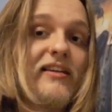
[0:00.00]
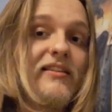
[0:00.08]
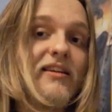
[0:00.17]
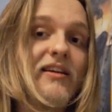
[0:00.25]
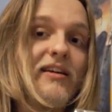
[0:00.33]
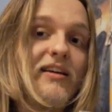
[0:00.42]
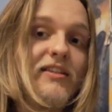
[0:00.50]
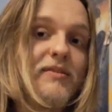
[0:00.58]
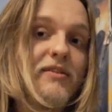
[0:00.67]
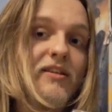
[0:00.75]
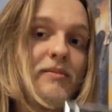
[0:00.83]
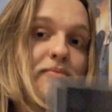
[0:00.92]
its
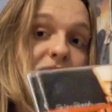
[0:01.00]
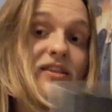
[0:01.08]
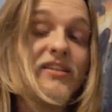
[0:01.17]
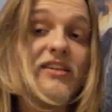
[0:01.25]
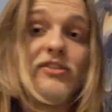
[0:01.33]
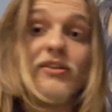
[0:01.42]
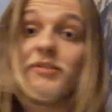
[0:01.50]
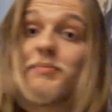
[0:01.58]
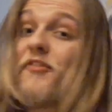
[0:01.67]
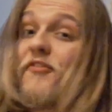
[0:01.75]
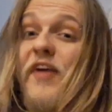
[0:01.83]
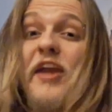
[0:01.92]
predecessor as
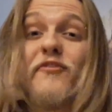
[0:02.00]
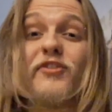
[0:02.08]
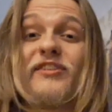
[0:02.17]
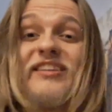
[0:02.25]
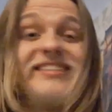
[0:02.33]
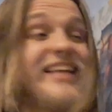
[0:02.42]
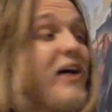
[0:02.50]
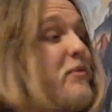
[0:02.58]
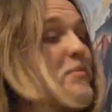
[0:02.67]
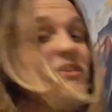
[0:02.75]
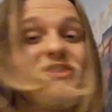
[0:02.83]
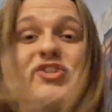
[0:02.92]
my favorite. This
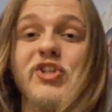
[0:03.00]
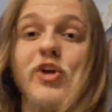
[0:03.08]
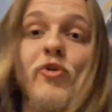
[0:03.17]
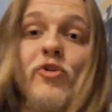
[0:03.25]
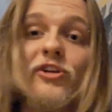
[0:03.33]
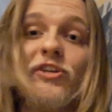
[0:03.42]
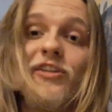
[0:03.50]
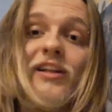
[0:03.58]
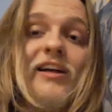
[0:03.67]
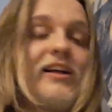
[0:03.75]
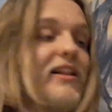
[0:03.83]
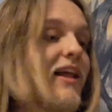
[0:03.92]
album is so
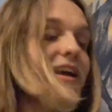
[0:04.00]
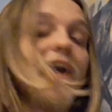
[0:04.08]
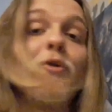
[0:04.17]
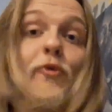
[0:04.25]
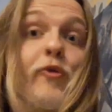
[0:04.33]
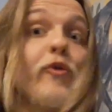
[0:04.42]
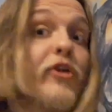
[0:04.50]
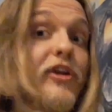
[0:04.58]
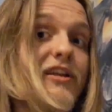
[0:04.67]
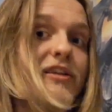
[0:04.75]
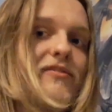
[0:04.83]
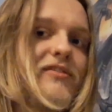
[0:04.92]
good. Like, I
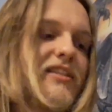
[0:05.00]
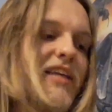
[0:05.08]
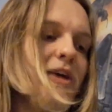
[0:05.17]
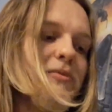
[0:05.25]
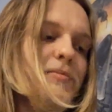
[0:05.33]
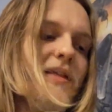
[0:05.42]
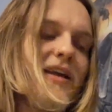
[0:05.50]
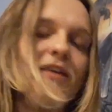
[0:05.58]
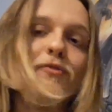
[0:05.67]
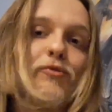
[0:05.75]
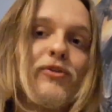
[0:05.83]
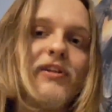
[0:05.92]
really love this album. Like,
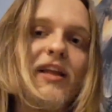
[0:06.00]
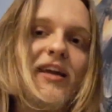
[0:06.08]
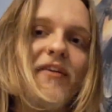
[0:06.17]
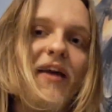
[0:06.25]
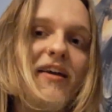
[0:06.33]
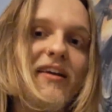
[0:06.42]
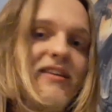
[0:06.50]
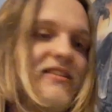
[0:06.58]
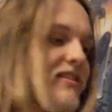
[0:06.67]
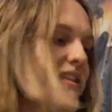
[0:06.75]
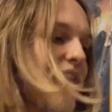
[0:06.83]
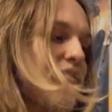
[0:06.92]

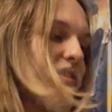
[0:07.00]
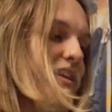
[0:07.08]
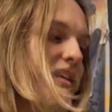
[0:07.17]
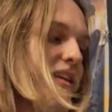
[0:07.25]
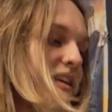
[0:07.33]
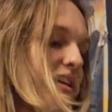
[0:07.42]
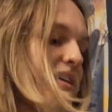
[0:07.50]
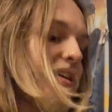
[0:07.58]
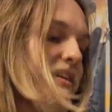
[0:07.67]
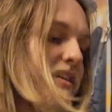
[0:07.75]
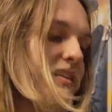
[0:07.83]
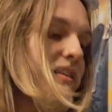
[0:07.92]
it's definitely,
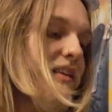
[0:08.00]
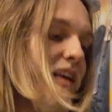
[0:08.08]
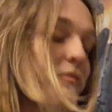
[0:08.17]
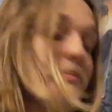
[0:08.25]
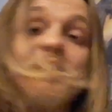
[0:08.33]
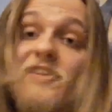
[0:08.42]
I've been